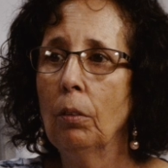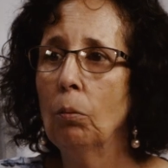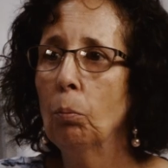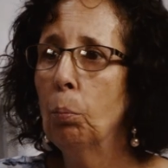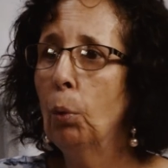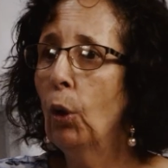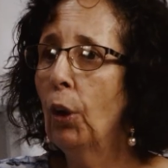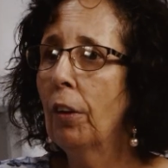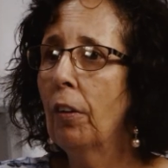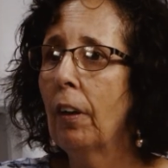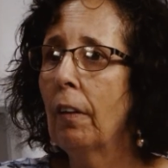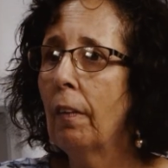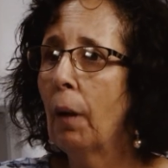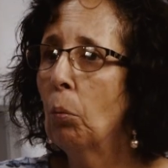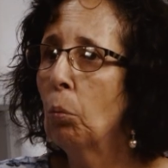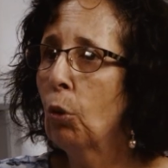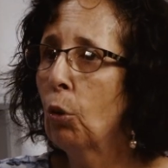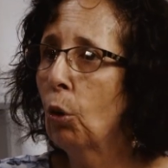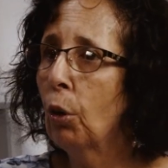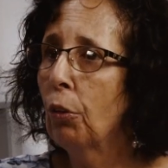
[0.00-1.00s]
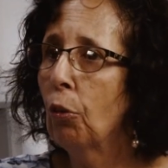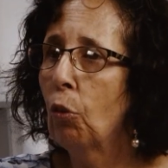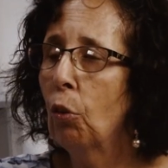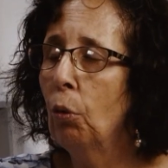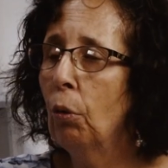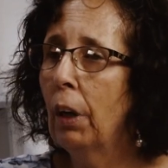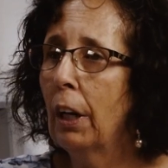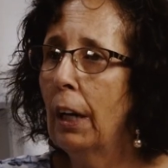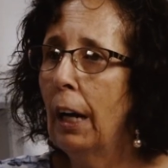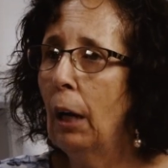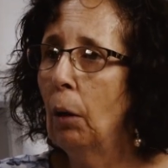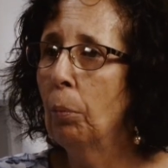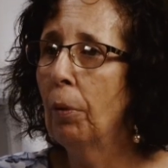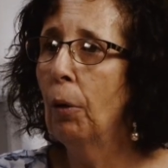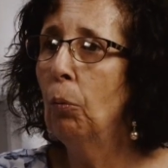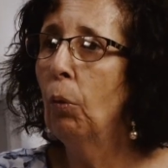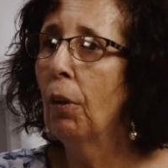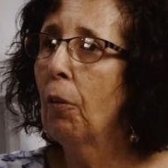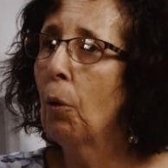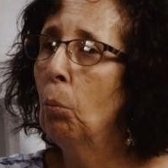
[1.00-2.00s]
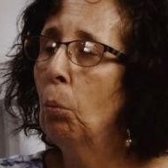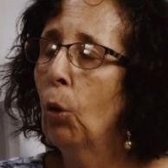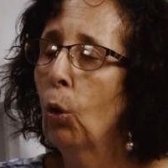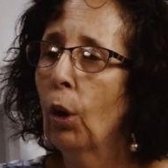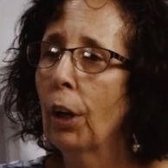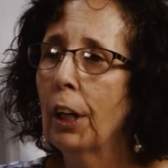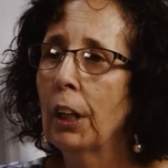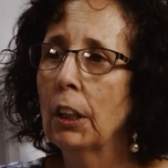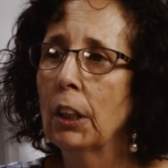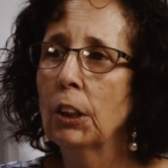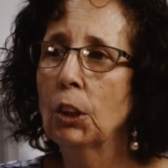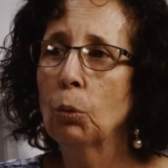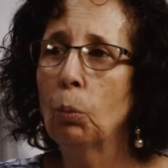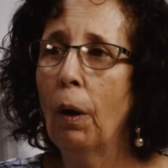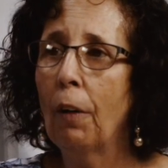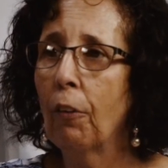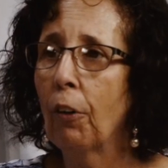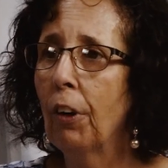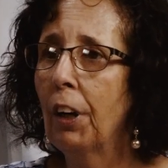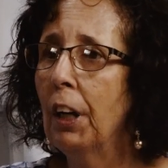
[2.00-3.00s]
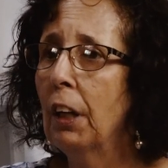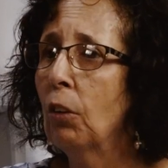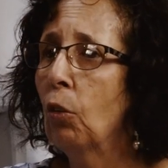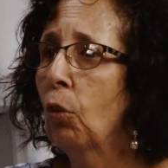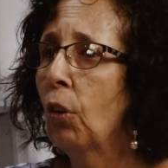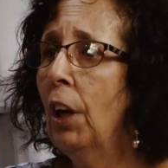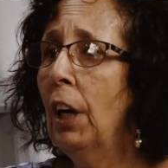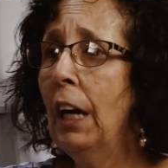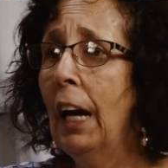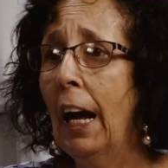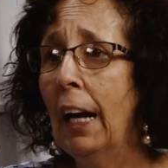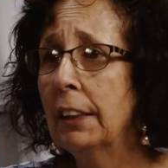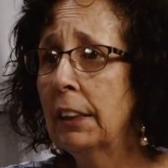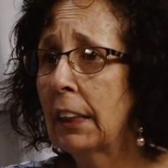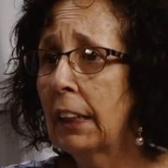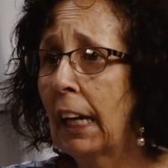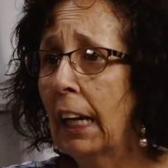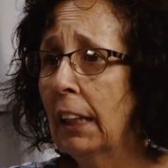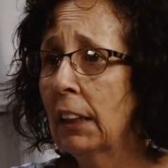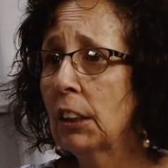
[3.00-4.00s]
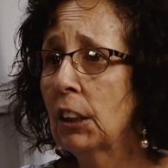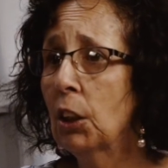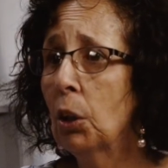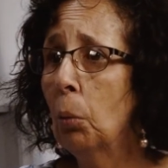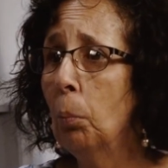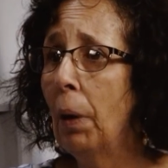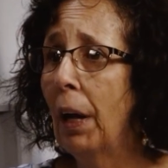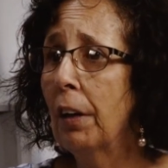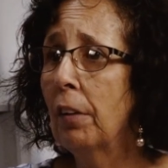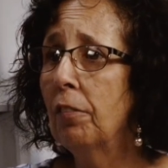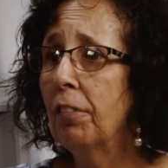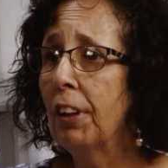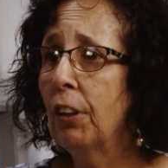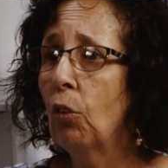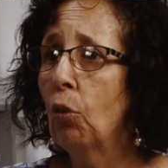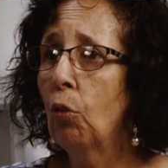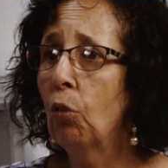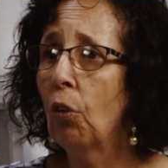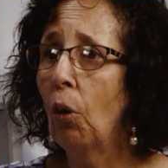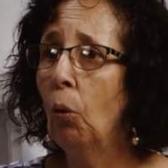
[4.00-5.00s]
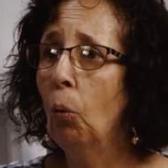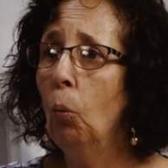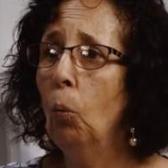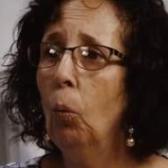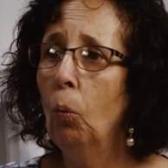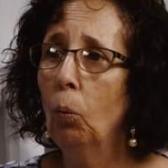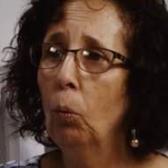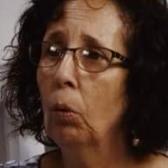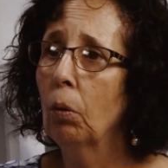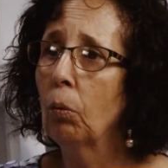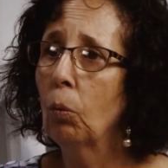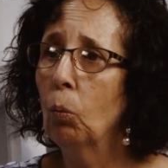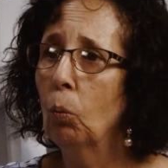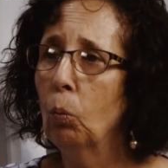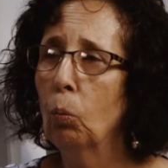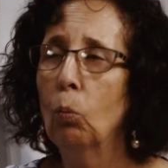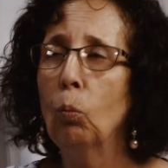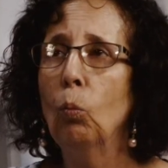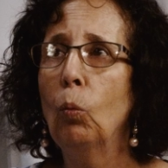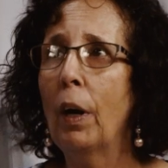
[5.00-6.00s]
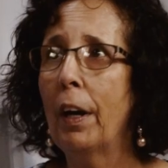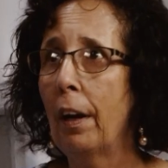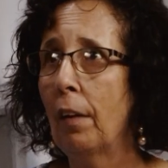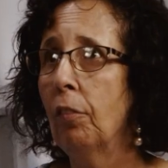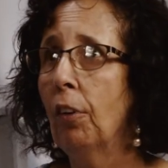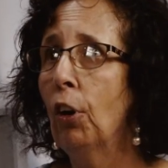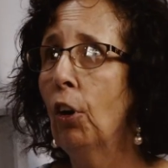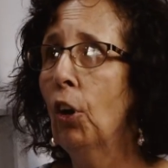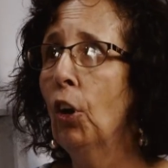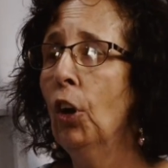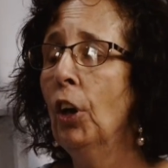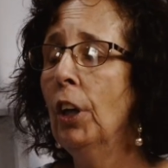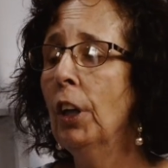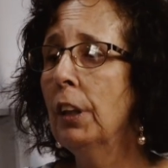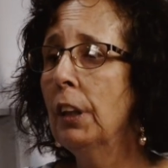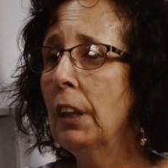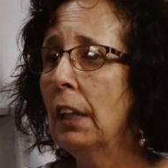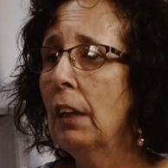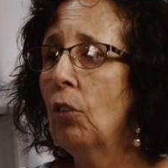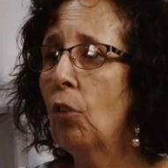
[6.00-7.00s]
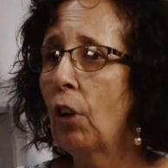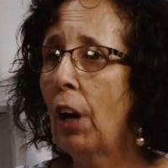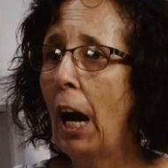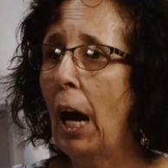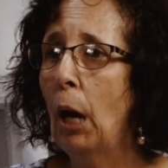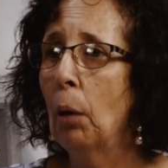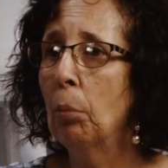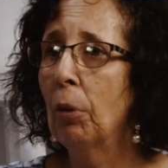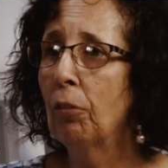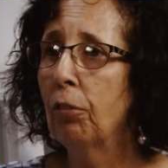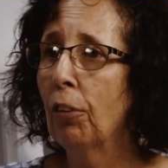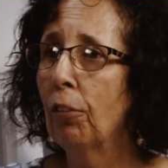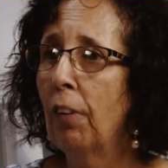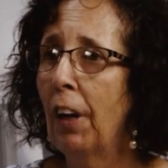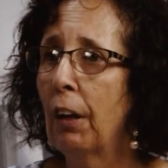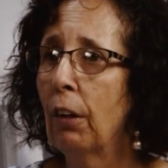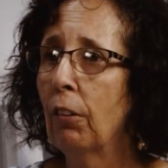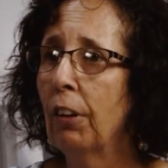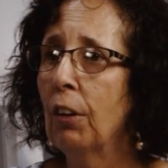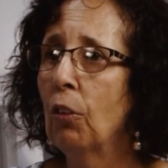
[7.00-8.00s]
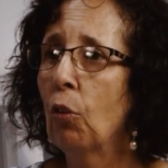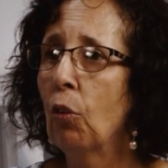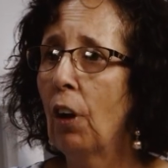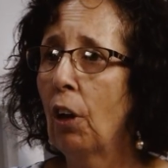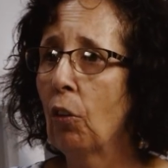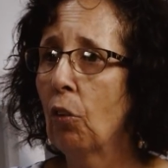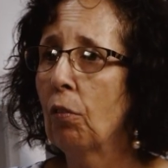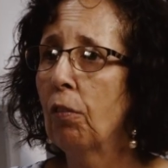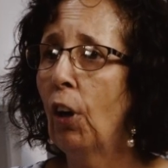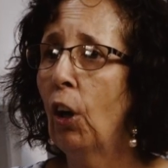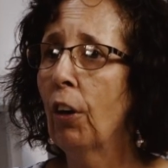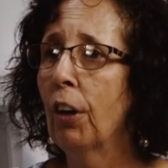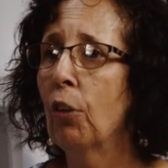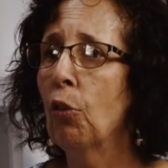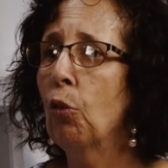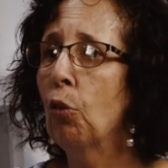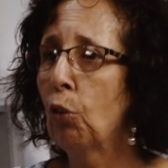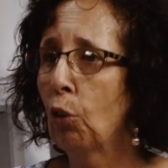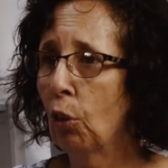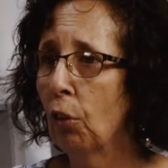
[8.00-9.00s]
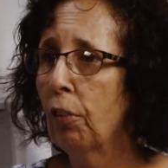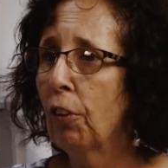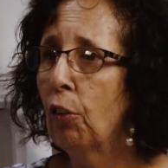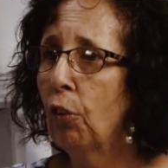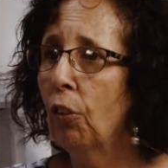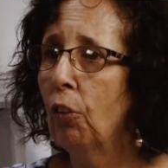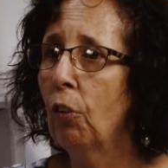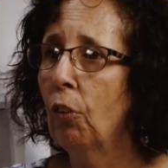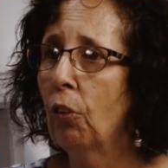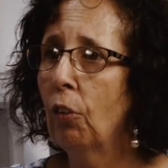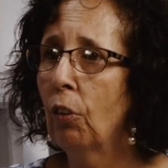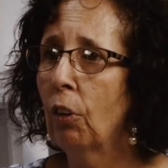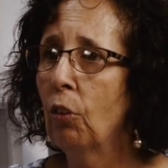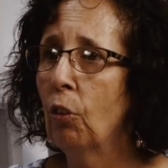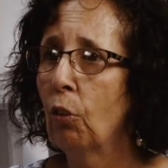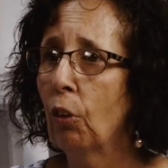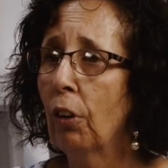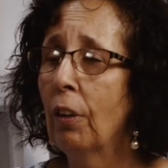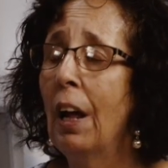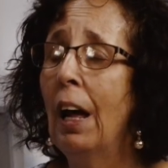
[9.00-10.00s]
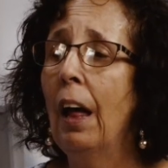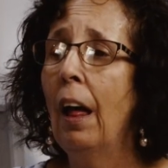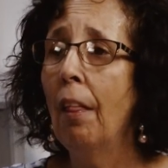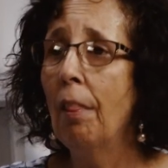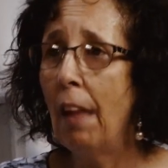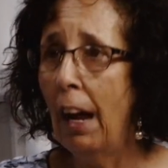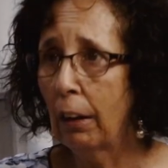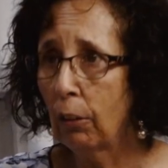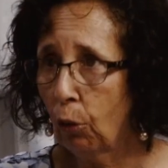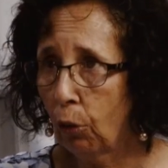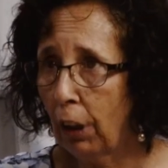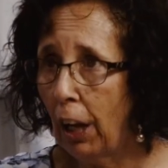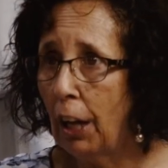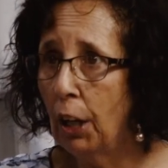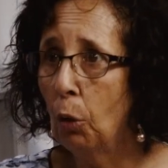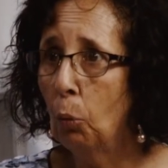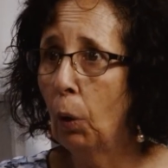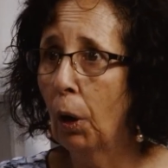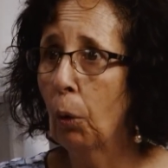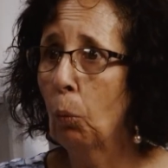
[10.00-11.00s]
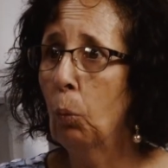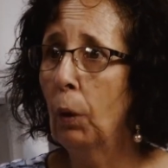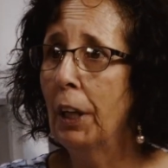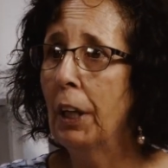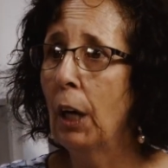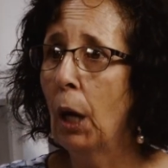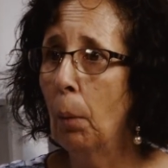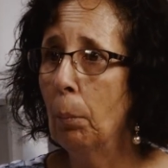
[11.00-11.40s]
pointing them towards who can help them with a mortgage, whether it's educational benefits. So whatever needs to happen for veterans as far as services is concerned, that's kind of where we come